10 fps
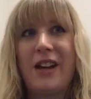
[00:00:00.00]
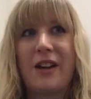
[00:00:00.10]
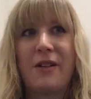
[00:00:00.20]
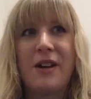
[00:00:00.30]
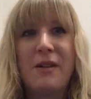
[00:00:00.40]

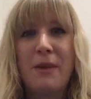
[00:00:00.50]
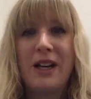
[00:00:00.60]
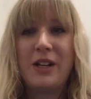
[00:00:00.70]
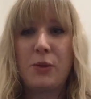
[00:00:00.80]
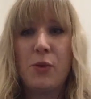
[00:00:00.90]
know,
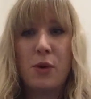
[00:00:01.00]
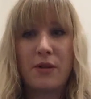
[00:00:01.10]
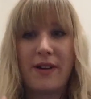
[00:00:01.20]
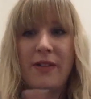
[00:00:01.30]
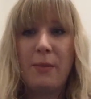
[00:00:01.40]

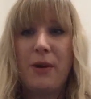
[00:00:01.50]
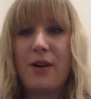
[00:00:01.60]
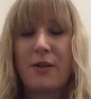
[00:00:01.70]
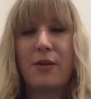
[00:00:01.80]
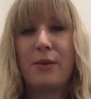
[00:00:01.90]
walk around the
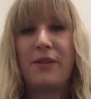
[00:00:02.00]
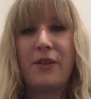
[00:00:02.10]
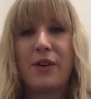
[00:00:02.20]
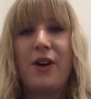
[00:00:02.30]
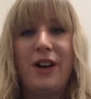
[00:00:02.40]
block with one
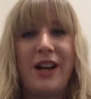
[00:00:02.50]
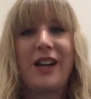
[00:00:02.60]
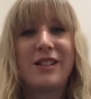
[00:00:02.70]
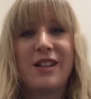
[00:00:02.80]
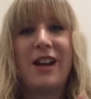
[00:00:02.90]
of your
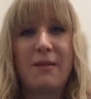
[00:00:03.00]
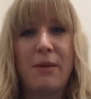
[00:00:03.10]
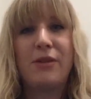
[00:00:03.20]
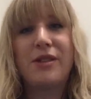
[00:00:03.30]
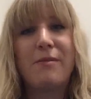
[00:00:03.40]
colleagues to like
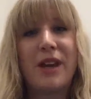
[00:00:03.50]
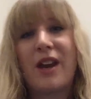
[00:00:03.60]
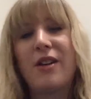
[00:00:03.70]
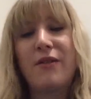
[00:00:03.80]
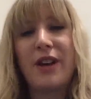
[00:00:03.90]
mull
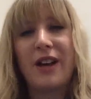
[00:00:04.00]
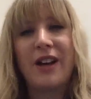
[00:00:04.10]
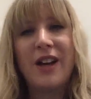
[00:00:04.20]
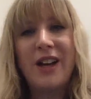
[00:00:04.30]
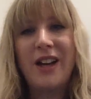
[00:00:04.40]
something over.
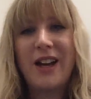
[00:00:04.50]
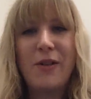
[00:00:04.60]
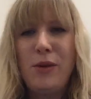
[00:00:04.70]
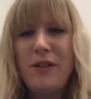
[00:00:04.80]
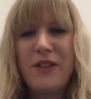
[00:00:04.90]

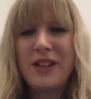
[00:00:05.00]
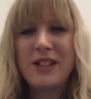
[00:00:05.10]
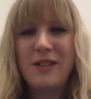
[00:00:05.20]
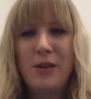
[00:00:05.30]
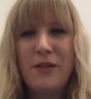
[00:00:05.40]
Like all of
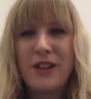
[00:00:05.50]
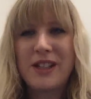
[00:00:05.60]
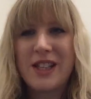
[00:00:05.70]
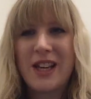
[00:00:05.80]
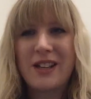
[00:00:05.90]

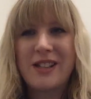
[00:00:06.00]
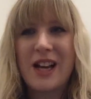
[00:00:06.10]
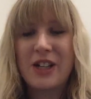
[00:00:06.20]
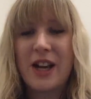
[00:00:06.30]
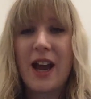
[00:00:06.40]
these things
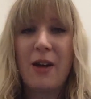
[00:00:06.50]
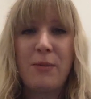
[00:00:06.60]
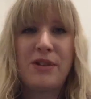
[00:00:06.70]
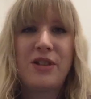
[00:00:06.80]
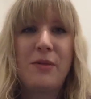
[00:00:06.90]
actually
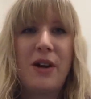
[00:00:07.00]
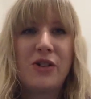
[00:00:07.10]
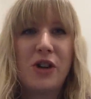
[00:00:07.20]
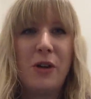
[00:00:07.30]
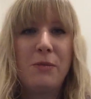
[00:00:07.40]
help us do
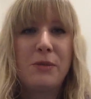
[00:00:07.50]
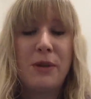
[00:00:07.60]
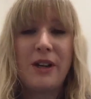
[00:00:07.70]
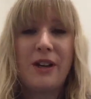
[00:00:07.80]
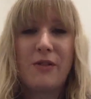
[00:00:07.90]
our jobs.
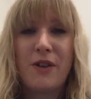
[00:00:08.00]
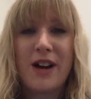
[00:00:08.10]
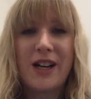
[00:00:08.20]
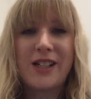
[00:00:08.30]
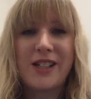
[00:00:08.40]
But you're
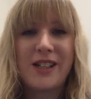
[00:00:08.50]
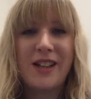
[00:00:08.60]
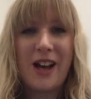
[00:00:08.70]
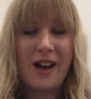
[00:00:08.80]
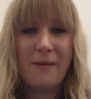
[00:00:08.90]
right,
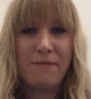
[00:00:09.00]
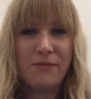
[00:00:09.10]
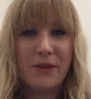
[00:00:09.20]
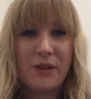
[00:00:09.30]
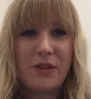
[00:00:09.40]

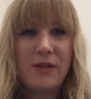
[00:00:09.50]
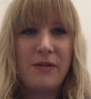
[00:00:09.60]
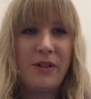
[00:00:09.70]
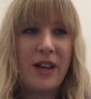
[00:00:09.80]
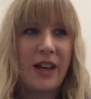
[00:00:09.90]

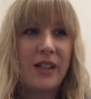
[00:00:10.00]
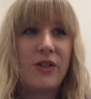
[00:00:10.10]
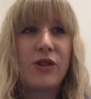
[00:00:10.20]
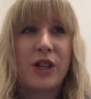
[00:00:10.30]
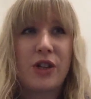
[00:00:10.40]

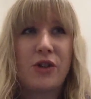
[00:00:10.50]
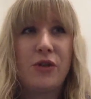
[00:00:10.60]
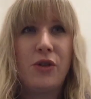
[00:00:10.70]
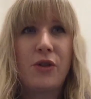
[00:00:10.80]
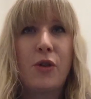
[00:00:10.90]
like
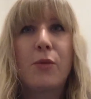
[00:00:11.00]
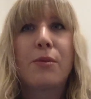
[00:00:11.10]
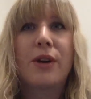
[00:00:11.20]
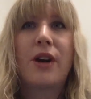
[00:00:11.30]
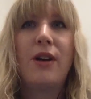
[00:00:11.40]
traditional
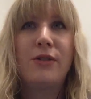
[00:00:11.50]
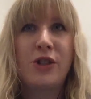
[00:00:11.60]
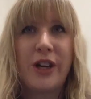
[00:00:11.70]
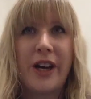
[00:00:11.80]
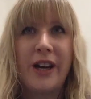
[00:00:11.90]
corporate
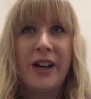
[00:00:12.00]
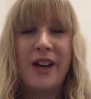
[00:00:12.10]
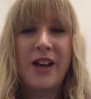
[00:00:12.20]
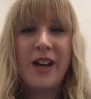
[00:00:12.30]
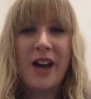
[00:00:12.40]
culture
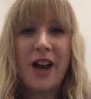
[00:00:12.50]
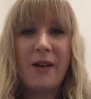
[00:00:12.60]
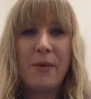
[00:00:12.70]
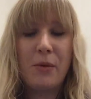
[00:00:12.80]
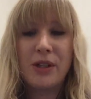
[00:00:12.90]

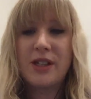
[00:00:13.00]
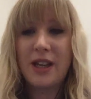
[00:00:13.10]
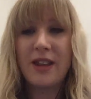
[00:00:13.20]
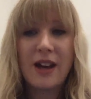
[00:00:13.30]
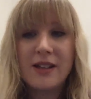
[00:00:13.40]
would
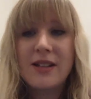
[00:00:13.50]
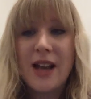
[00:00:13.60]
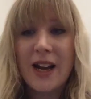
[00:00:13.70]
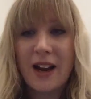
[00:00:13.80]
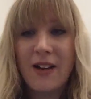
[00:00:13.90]
see that as
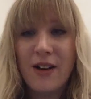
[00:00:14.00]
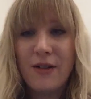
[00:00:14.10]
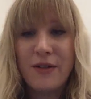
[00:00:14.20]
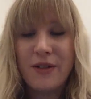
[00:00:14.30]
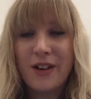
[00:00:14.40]
slacking
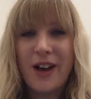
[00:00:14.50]
off,